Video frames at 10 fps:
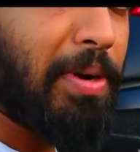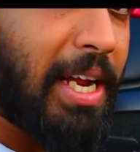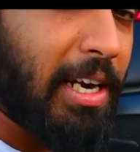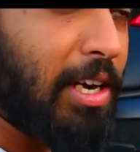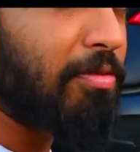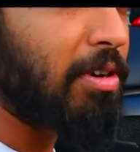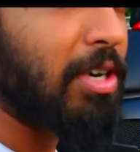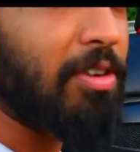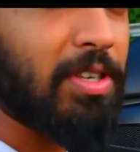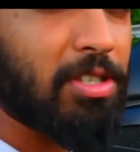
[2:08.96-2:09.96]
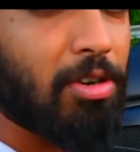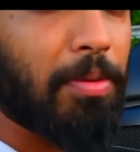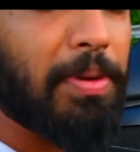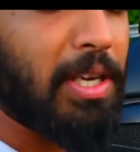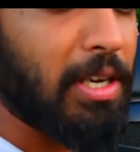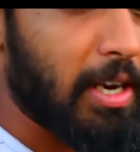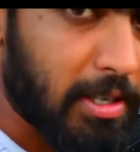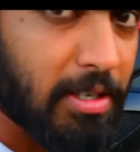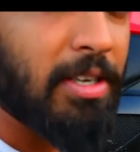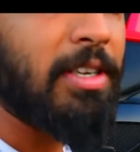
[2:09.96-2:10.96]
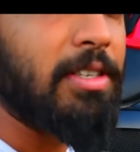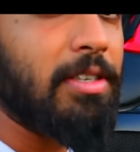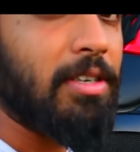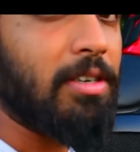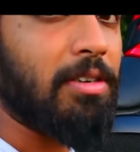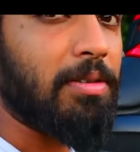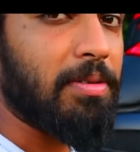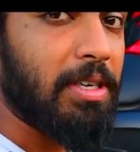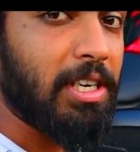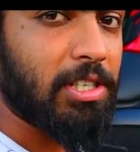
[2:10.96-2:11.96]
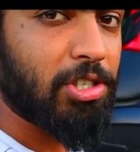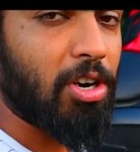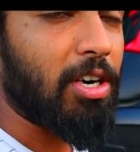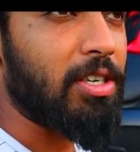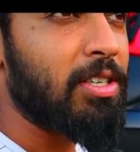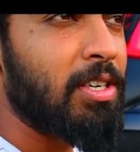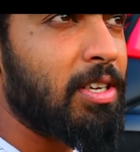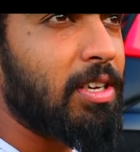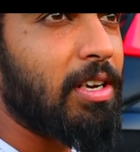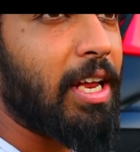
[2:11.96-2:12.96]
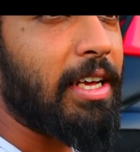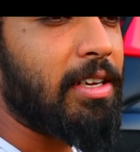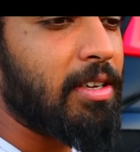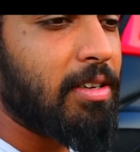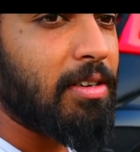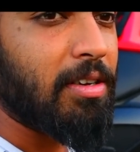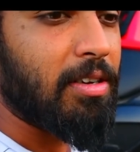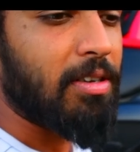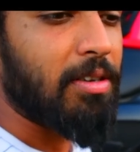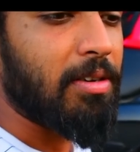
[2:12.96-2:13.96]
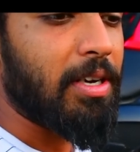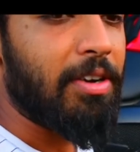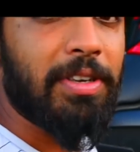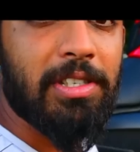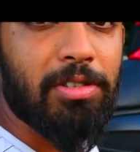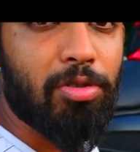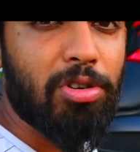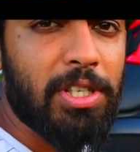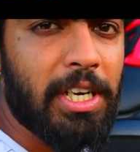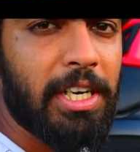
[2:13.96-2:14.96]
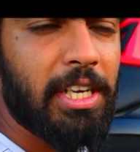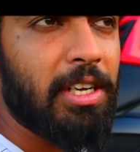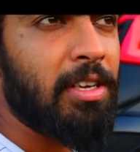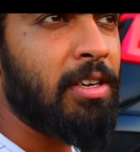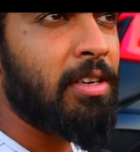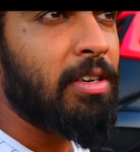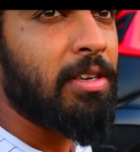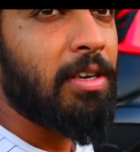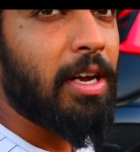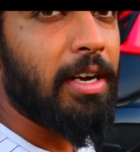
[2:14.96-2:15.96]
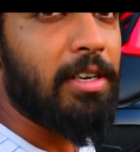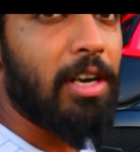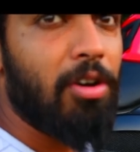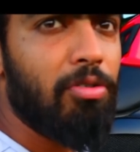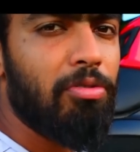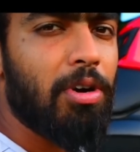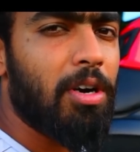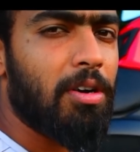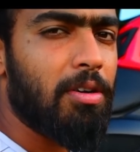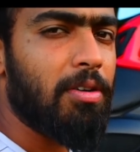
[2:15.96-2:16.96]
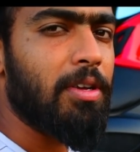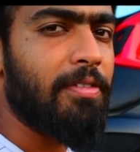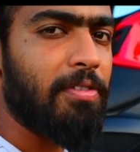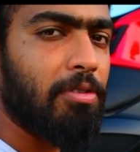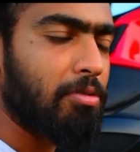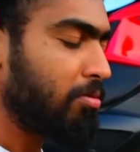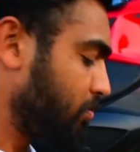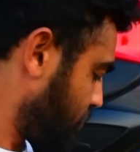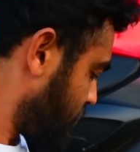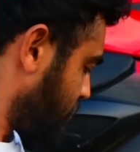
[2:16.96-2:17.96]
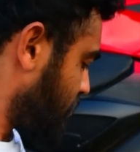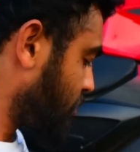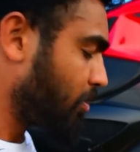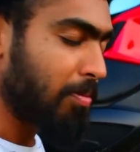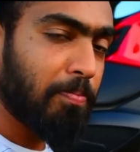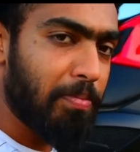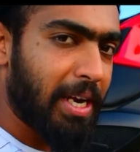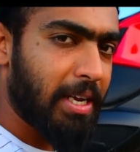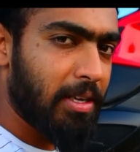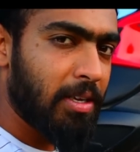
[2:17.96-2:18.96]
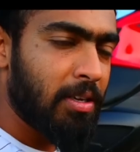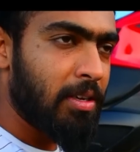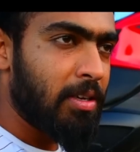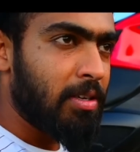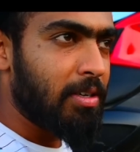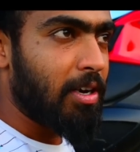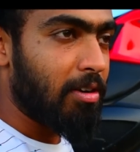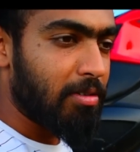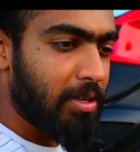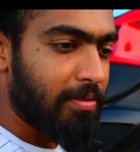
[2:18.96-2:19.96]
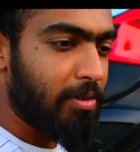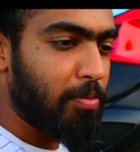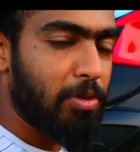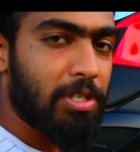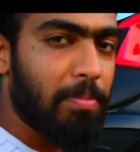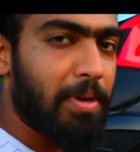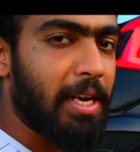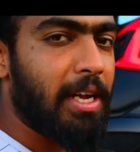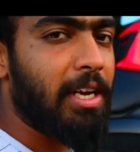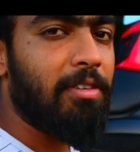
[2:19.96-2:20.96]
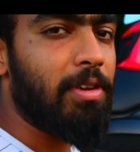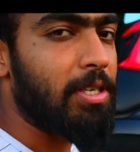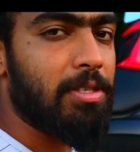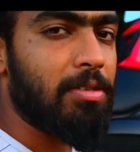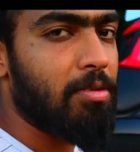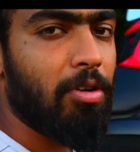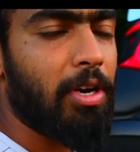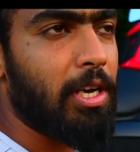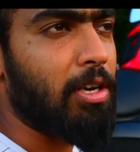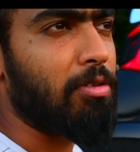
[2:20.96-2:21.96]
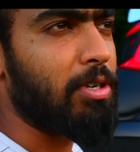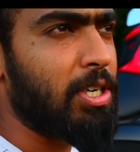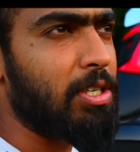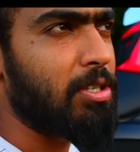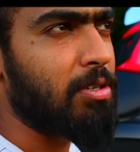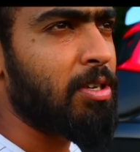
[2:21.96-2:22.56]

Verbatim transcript: brake lever, it was stopping at, uh, in a shot. Like uh, it was so skiddy, and now uh, if you uh, brake and if you push the brake, it is okay now. It is